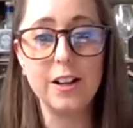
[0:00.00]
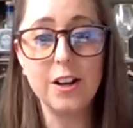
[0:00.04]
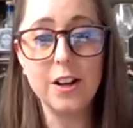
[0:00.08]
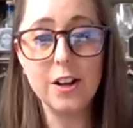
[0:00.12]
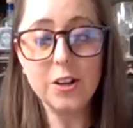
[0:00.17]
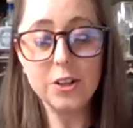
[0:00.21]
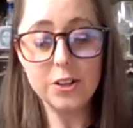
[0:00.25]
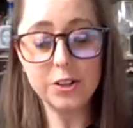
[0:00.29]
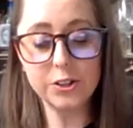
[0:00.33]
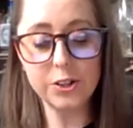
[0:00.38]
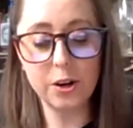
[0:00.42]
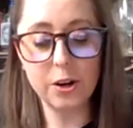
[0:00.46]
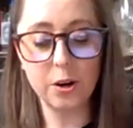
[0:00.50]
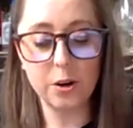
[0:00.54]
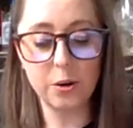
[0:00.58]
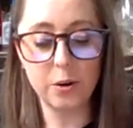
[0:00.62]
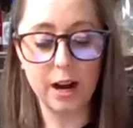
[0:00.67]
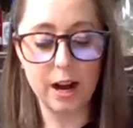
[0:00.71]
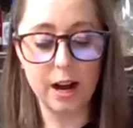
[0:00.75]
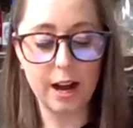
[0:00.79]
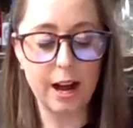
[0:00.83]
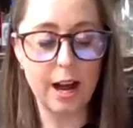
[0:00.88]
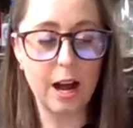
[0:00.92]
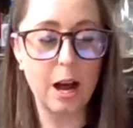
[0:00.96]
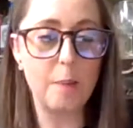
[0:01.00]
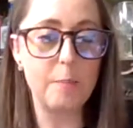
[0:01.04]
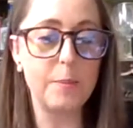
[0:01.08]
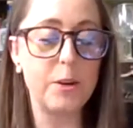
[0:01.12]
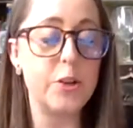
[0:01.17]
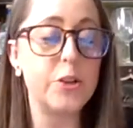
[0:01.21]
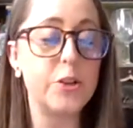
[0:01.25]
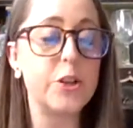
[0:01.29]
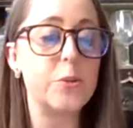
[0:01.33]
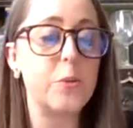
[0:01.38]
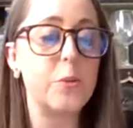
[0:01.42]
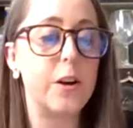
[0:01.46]
So
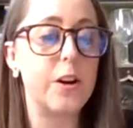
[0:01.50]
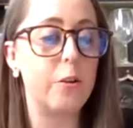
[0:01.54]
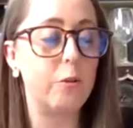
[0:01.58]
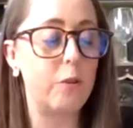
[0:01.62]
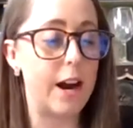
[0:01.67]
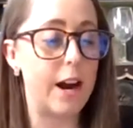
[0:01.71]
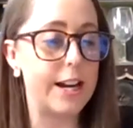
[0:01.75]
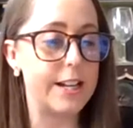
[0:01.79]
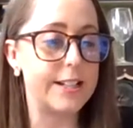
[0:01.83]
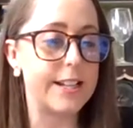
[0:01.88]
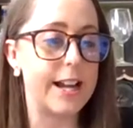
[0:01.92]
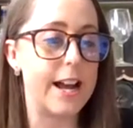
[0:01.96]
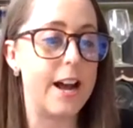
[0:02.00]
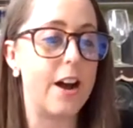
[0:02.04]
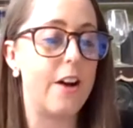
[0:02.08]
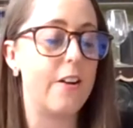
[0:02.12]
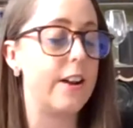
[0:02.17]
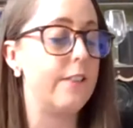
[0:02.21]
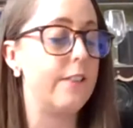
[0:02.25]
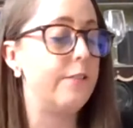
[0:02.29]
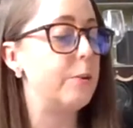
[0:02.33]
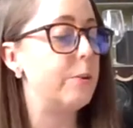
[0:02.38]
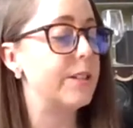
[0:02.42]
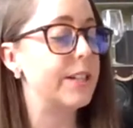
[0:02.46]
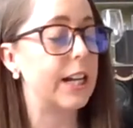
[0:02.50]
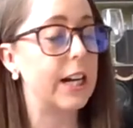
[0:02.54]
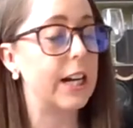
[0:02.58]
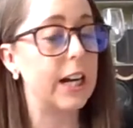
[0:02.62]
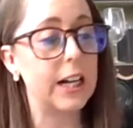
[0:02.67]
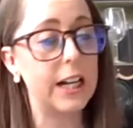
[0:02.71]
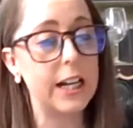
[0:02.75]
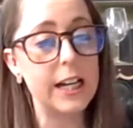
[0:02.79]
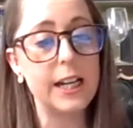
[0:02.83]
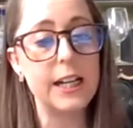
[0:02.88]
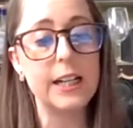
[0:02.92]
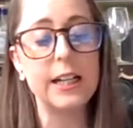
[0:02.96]
you just want to write down if it was
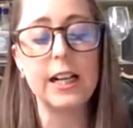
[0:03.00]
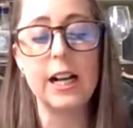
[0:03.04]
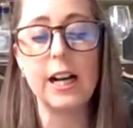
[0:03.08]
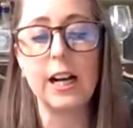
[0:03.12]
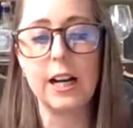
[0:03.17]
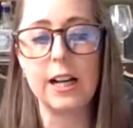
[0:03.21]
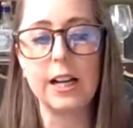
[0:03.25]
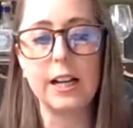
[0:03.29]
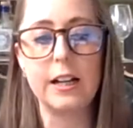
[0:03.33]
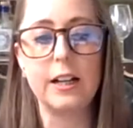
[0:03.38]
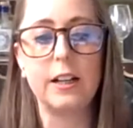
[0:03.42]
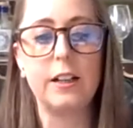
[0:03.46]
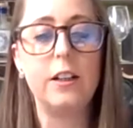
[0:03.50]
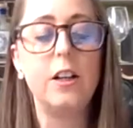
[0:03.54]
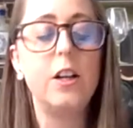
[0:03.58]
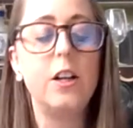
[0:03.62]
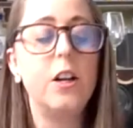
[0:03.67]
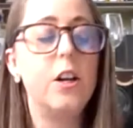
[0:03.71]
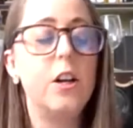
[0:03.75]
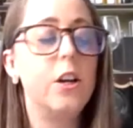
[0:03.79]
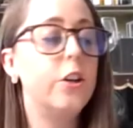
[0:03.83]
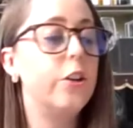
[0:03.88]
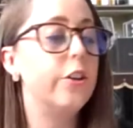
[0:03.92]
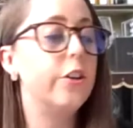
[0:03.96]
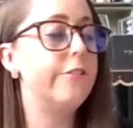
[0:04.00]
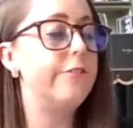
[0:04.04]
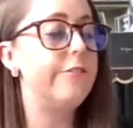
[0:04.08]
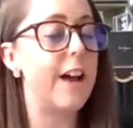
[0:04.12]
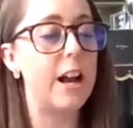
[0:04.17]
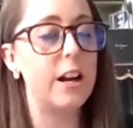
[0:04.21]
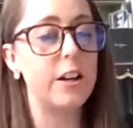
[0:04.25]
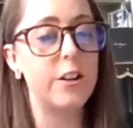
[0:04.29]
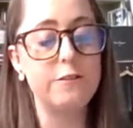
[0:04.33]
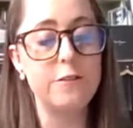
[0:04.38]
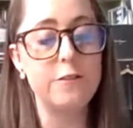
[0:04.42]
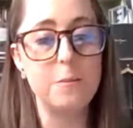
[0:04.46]
clean, clear, good
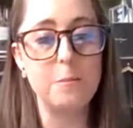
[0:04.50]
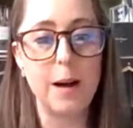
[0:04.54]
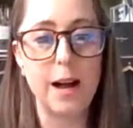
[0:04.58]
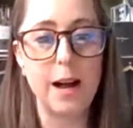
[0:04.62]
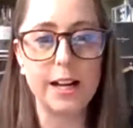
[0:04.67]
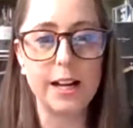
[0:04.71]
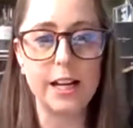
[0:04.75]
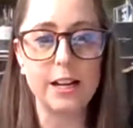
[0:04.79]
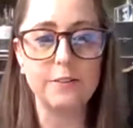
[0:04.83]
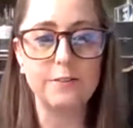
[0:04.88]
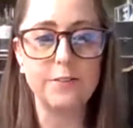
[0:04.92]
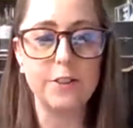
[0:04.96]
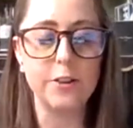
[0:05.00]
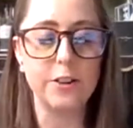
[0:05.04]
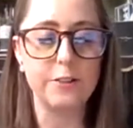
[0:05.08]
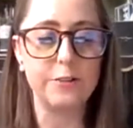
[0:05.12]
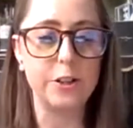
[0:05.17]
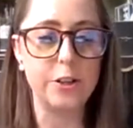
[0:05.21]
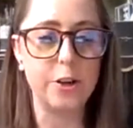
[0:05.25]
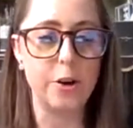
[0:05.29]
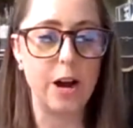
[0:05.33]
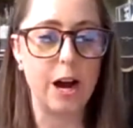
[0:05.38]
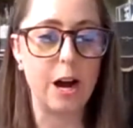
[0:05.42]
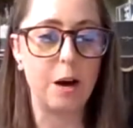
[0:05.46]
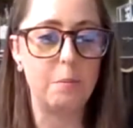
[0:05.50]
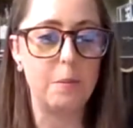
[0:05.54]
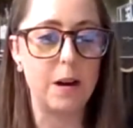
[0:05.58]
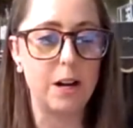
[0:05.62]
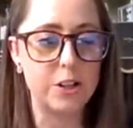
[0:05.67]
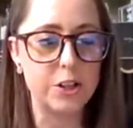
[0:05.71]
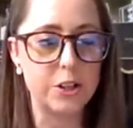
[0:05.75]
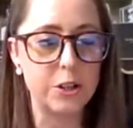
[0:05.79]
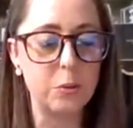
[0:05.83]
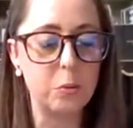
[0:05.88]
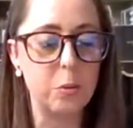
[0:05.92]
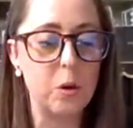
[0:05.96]
value for money, if you know how
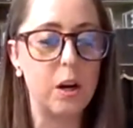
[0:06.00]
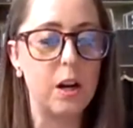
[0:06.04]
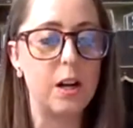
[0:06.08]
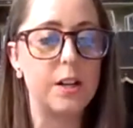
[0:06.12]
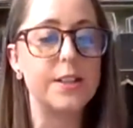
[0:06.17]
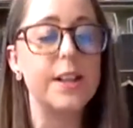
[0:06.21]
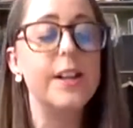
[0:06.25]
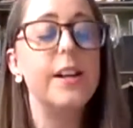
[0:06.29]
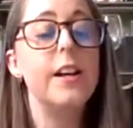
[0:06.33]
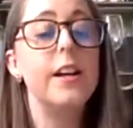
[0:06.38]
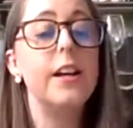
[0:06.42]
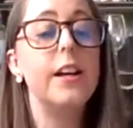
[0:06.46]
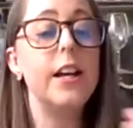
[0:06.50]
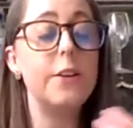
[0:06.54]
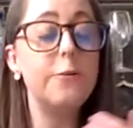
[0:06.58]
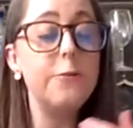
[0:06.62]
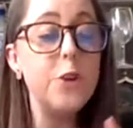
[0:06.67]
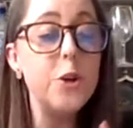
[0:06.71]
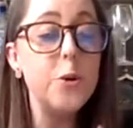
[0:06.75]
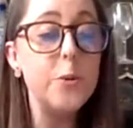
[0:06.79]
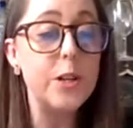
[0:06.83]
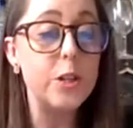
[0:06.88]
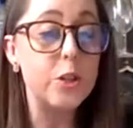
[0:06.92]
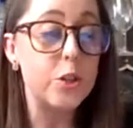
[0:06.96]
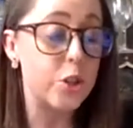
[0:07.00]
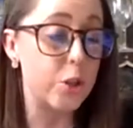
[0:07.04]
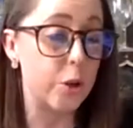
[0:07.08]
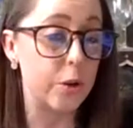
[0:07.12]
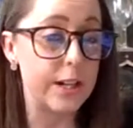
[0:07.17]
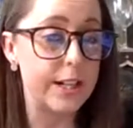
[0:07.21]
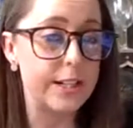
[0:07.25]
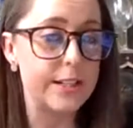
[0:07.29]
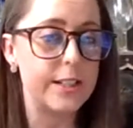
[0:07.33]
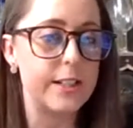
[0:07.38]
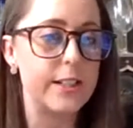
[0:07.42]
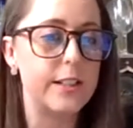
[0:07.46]
much it was. If you
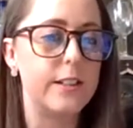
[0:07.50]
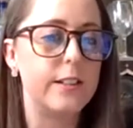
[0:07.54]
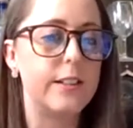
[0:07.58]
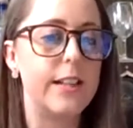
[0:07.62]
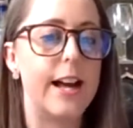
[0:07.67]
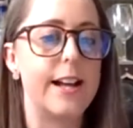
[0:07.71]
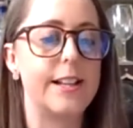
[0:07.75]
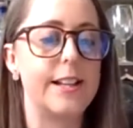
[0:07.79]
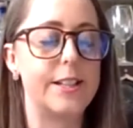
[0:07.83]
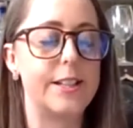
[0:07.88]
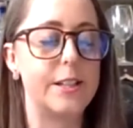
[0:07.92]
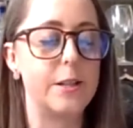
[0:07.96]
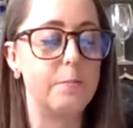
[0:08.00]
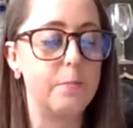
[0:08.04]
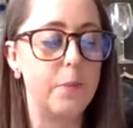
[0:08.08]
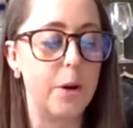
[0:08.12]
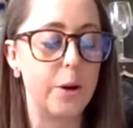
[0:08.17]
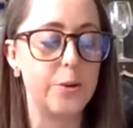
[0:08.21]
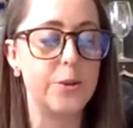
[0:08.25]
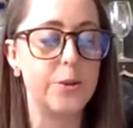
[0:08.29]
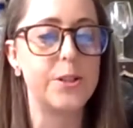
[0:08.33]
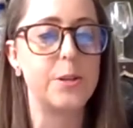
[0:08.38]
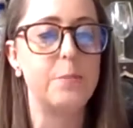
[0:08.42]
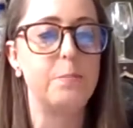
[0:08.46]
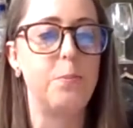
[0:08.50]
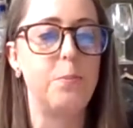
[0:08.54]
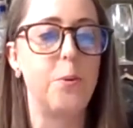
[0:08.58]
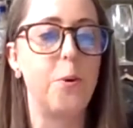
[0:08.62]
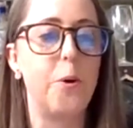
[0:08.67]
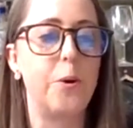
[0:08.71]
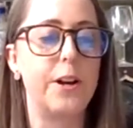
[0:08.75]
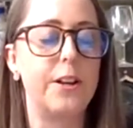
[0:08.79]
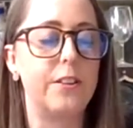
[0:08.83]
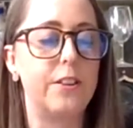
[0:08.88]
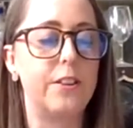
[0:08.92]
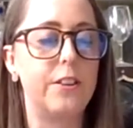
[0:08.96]
enjoyed it, that's the most
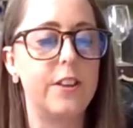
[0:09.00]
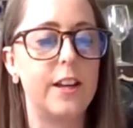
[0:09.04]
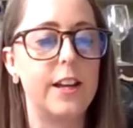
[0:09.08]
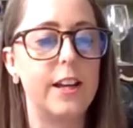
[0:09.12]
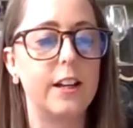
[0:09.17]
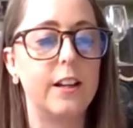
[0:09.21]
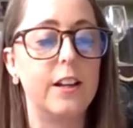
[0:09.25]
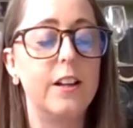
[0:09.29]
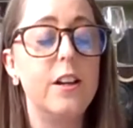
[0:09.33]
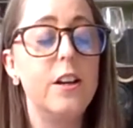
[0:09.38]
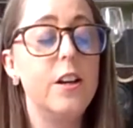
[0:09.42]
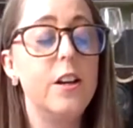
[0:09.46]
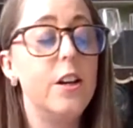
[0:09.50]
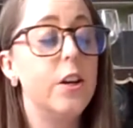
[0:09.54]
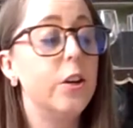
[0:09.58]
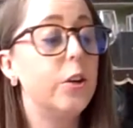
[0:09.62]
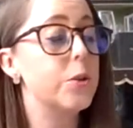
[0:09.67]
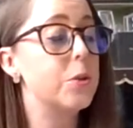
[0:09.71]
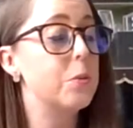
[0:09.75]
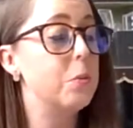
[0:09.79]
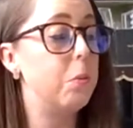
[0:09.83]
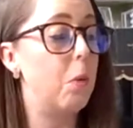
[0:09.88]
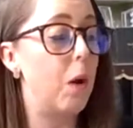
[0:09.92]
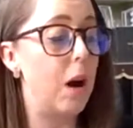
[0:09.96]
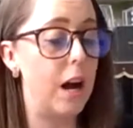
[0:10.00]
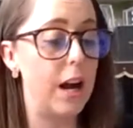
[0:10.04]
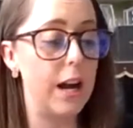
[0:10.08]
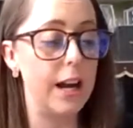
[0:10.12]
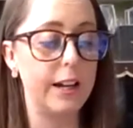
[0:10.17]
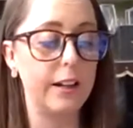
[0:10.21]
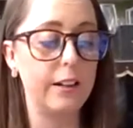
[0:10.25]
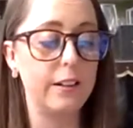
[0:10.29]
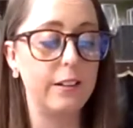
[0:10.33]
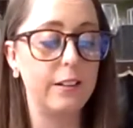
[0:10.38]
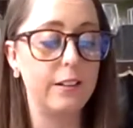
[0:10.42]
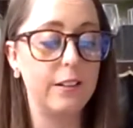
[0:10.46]
important thing, because
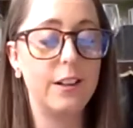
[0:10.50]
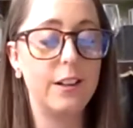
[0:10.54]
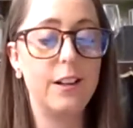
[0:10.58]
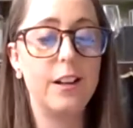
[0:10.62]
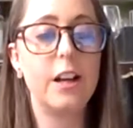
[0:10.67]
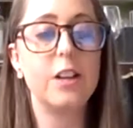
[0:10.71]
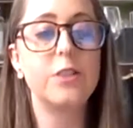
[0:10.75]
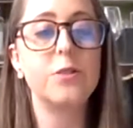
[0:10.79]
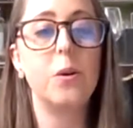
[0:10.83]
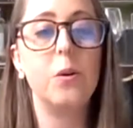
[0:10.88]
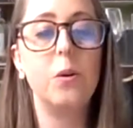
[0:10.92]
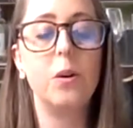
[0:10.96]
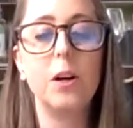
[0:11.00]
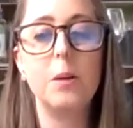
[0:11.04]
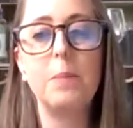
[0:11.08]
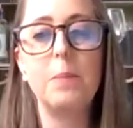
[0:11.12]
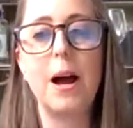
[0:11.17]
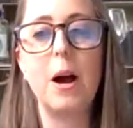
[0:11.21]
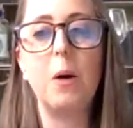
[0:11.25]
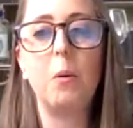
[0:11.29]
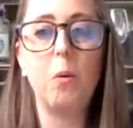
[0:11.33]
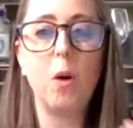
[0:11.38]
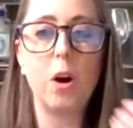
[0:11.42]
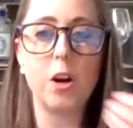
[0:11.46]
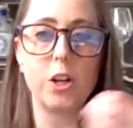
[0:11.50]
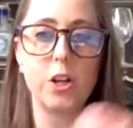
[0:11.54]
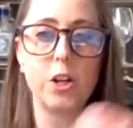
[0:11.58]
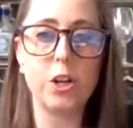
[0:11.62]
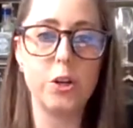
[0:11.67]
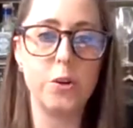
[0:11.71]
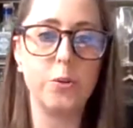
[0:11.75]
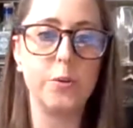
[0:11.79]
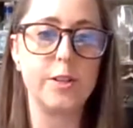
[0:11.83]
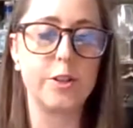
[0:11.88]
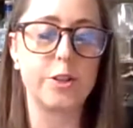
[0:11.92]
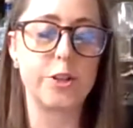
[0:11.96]
wine is all about what
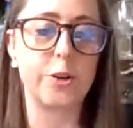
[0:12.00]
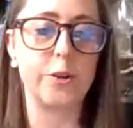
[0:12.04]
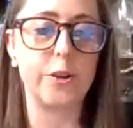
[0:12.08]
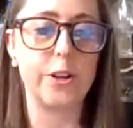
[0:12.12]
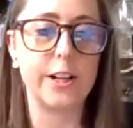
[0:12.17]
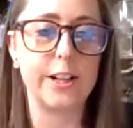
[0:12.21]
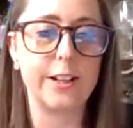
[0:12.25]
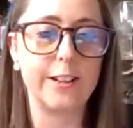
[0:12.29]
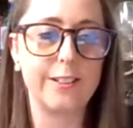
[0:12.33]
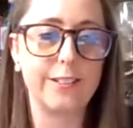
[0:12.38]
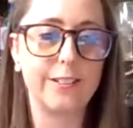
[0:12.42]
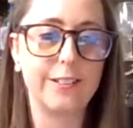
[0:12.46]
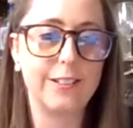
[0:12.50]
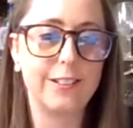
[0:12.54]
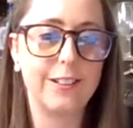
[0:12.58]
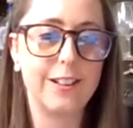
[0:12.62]
you enjoy.